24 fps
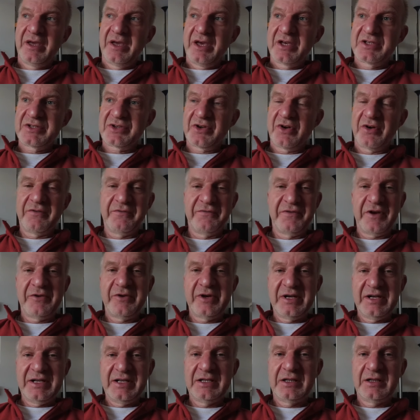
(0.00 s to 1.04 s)
has got very
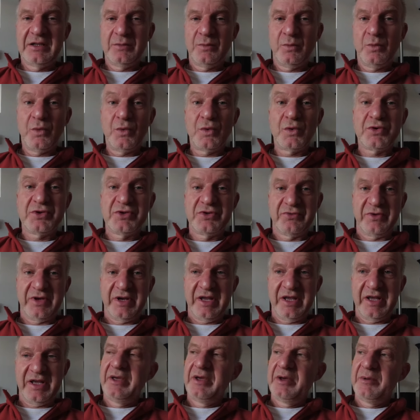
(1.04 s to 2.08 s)
little water in
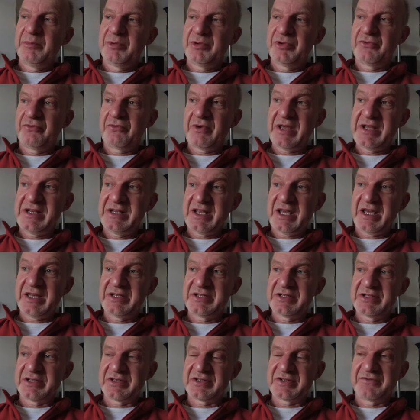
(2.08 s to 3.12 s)
it, but the
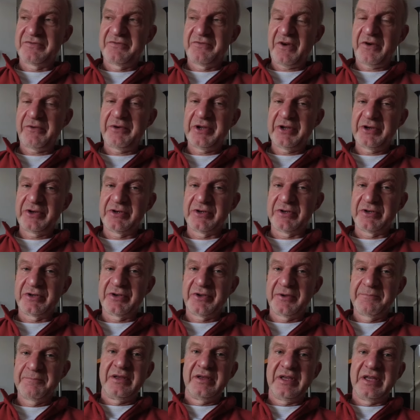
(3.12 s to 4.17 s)
radiators are very good
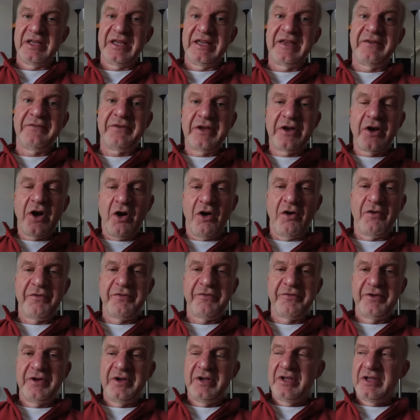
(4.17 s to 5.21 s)
giving
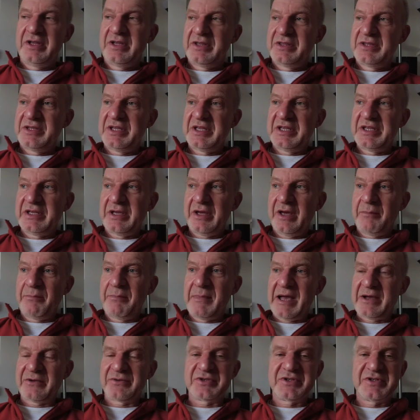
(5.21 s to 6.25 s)
off the
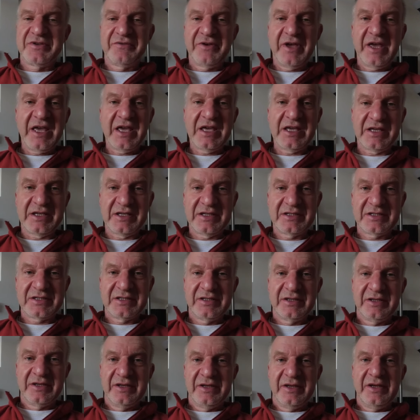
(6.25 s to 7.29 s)
amount of heat
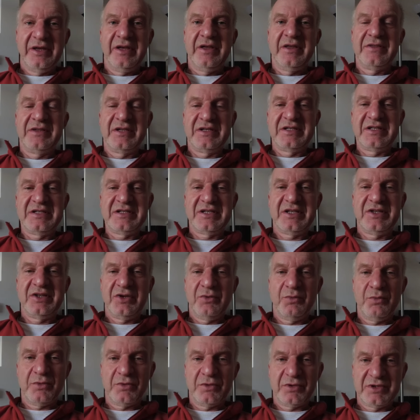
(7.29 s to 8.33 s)
that is in the
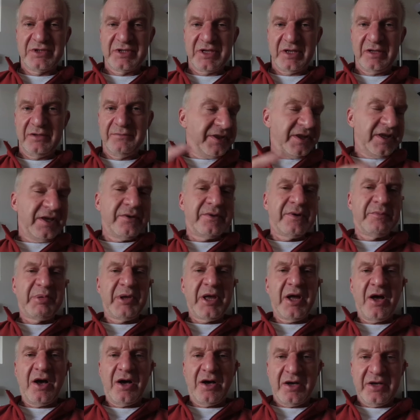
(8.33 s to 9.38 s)
water. The theory
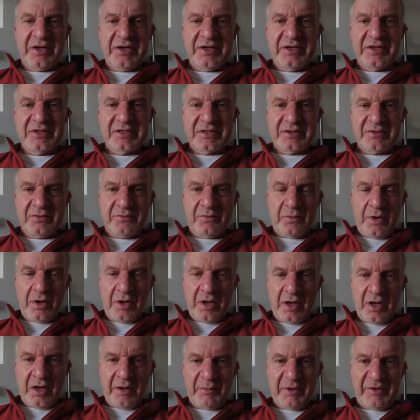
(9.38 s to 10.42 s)
behind what
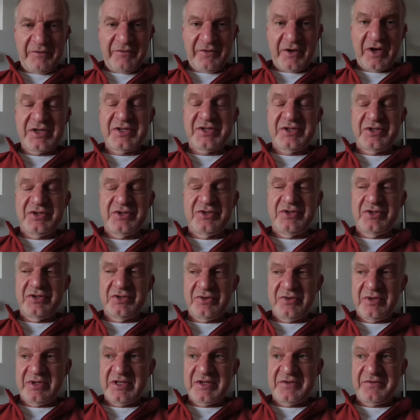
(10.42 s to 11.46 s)
I'm advising you to
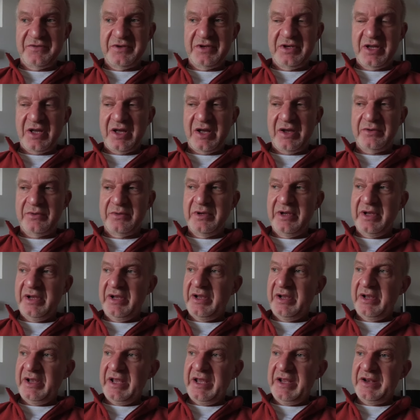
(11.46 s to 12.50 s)
do in this video
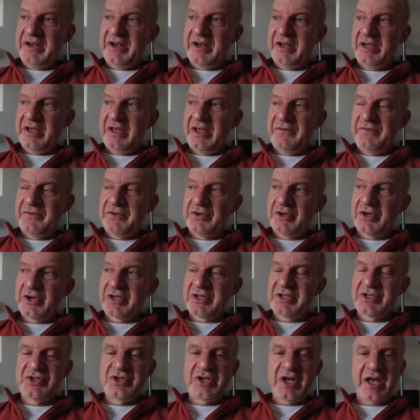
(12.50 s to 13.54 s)
in if you're going
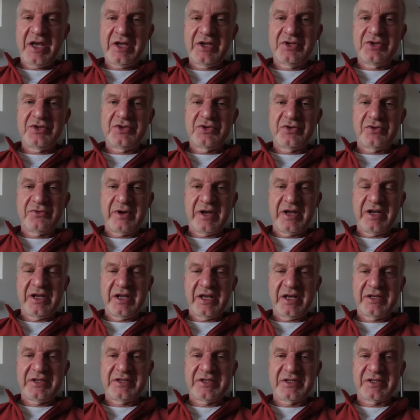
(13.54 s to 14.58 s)
to change your
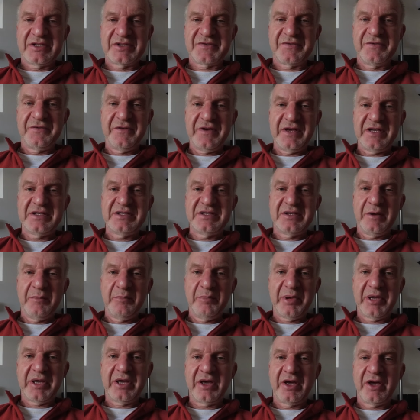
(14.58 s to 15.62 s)
radiators, fit a
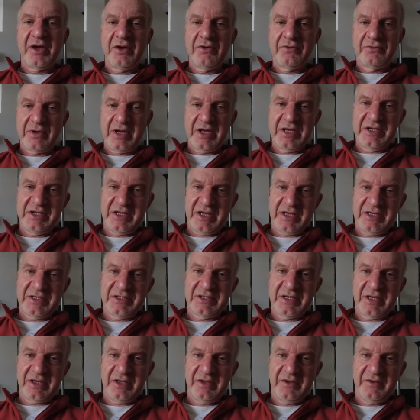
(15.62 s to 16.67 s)
bigger
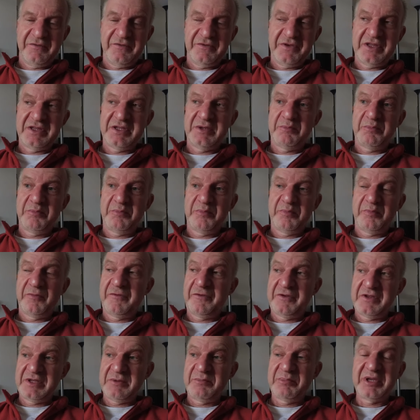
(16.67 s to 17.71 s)
radiator. Fit the
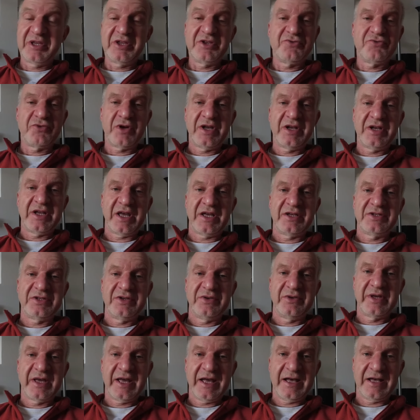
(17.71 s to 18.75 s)
fit the biggest radiator you
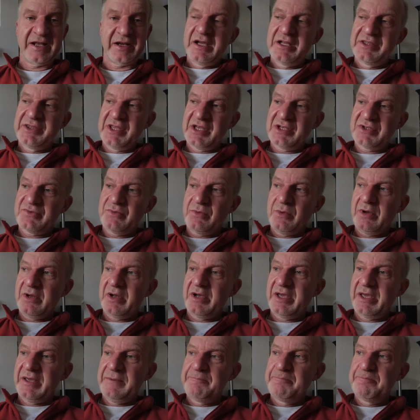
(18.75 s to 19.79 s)
can, and that's
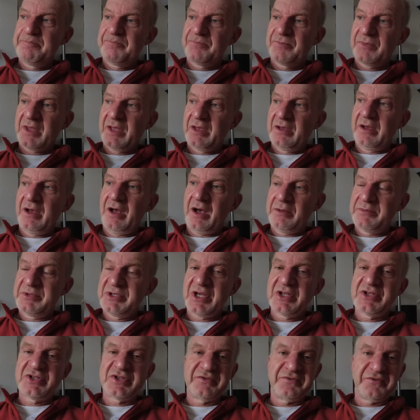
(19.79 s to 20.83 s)
why. I'm
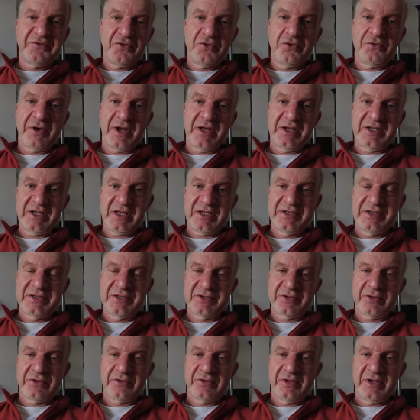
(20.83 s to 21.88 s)
changing four radiators
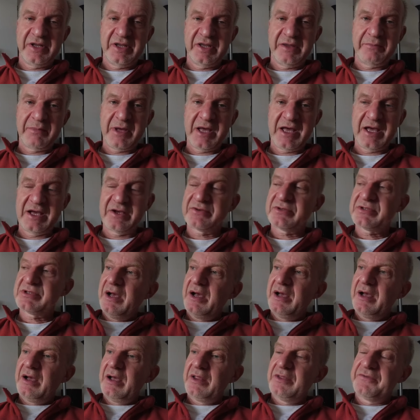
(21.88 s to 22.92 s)
currently in my house.
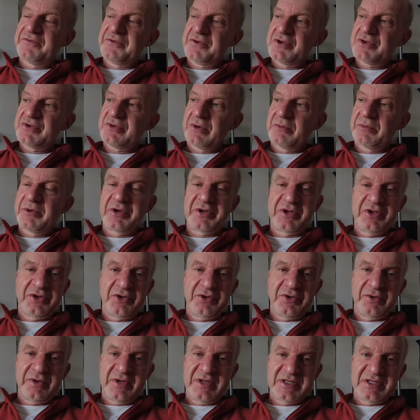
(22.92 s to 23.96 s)
Uh, the first one I'm going to
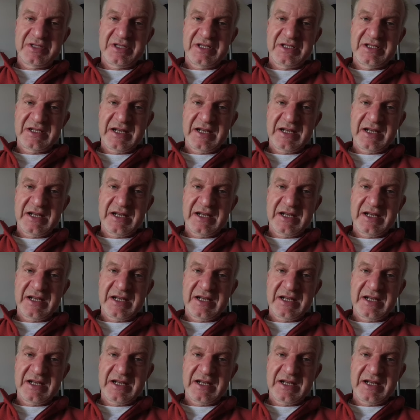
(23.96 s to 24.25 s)
do is this